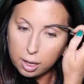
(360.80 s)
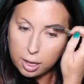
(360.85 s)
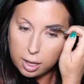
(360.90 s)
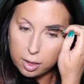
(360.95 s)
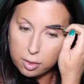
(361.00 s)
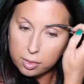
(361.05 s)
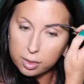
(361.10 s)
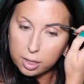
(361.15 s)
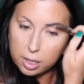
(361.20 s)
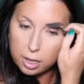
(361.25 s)

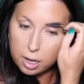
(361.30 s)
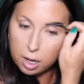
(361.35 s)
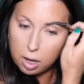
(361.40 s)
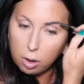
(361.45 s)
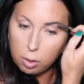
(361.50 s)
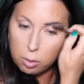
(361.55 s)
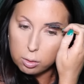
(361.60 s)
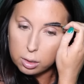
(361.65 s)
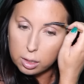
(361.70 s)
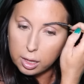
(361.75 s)
and then
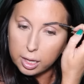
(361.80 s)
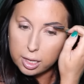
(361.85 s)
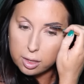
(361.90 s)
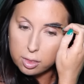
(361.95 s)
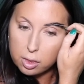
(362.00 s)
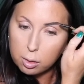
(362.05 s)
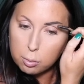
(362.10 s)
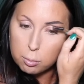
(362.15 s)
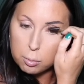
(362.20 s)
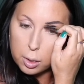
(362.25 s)
I'll lay
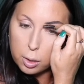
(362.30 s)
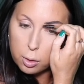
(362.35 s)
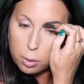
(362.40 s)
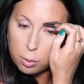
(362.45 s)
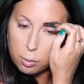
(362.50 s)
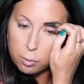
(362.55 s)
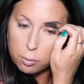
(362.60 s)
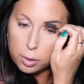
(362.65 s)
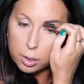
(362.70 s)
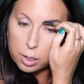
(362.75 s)
them
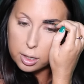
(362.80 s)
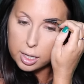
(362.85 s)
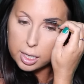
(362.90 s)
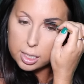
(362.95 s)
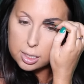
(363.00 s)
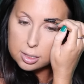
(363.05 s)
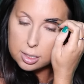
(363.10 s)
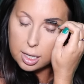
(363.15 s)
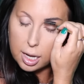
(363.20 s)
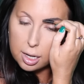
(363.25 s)
over
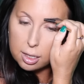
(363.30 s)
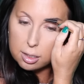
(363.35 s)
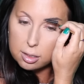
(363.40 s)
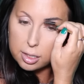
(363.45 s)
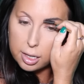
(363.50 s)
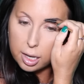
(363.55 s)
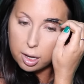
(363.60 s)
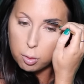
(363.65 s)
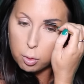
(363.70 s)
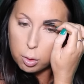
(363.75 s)

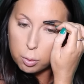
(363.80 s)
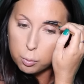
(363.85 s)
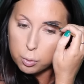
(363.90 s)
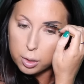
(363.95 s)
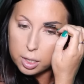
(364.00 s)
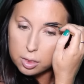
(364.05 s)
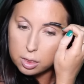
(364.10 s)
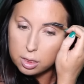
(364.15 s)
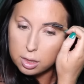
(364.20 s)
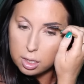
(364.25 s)
exactly how I
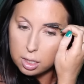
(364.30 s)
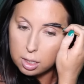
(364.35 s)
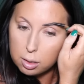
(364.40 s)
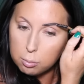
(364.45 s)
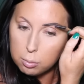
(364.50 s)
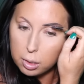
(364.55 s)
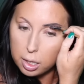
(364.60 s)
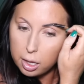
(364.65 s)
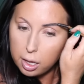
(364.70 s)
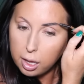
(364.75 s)
want
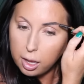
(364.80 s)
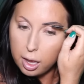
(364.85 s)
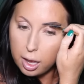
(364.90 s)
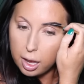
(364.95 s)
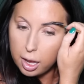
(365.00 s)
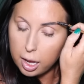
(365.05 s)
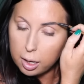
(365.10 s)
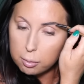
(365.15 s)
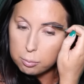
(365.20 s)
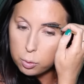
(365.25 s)
them.
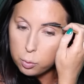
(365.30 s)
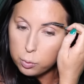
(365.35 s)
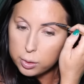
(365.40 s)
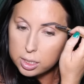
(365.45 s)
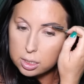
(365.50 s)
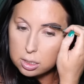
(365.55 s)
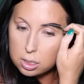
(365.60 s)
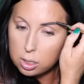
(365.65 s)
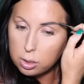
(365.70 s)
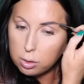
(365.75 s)
I'm
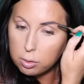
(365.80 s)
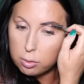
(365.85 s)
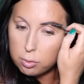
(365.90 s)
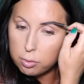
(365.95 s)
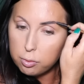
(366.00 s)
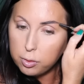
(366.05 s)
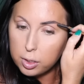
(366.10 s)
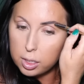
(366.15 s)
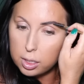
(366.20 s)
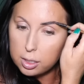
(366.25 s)
going to
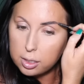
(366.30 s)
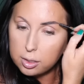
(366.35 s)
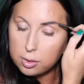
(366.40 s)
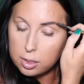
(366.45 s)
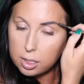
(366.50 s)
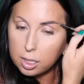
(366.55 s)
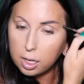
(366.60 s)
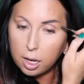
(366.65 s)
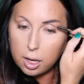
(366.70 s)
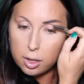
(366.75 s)
fill in
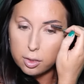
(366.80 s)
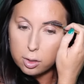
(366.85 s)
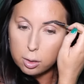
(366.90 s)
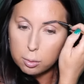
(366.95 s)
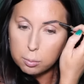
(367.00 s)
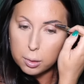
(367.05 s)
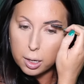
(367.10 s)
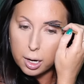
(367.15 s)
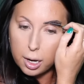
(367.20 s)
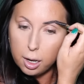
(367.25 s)
the
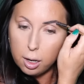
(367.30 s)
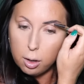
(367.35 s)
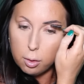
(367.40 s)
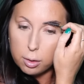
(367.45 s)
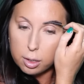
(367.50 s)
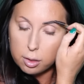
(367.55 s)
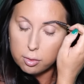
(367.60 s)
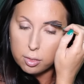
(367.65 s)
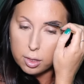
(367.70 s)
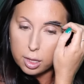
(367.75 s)
other
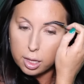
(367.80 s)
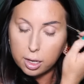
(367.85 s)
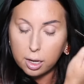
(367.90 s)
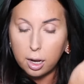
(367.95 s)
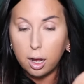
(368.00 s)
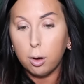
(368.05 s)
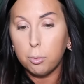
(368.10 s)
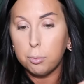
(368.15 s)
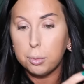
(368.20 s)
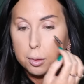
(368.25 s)
brow and then
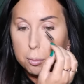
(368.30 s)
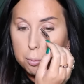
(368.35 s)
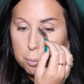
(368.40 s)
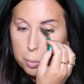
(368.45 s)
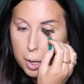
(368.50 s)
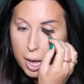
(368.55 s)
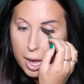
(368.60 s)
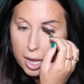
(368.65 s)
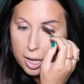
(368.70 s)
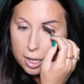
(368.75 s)
I'll be
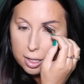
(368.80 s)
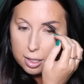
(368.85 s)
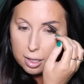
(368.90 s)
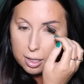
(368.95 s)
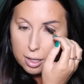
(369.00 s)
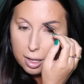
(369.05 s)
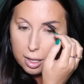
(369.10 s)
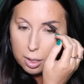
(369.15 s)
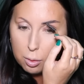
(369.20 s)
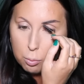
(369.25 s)
back
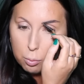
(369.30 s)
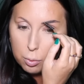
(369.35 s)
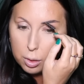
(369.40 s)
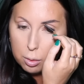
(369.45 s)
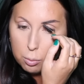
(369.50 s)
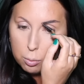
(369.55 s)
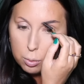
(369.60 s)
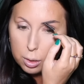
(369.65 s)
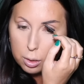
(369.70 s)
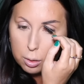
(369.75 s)
and
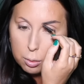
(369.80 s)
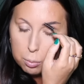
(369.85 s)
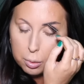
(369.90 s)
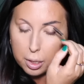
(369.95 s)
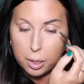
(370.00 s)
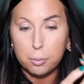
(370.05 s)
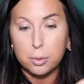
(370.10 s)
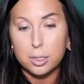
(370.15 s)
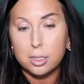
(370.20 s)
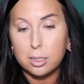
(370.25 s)
we will
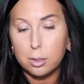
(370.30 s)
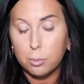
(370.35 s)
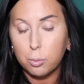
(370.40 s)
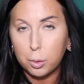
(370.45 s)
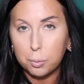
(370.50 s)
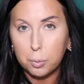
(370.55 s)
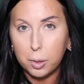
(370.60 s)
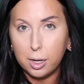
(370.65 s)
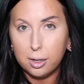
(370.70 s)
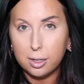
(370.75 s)
play with some
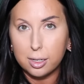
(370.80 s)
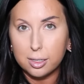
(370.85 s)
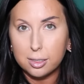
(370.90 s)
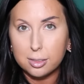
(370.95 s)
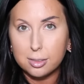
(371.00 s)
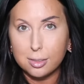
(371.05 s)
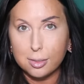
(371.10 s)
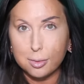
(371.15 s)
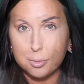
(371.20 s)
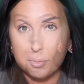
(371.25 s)
more
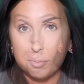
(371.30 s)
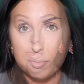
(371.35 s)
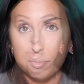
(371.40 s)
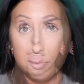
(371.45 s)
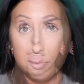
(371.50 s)
products.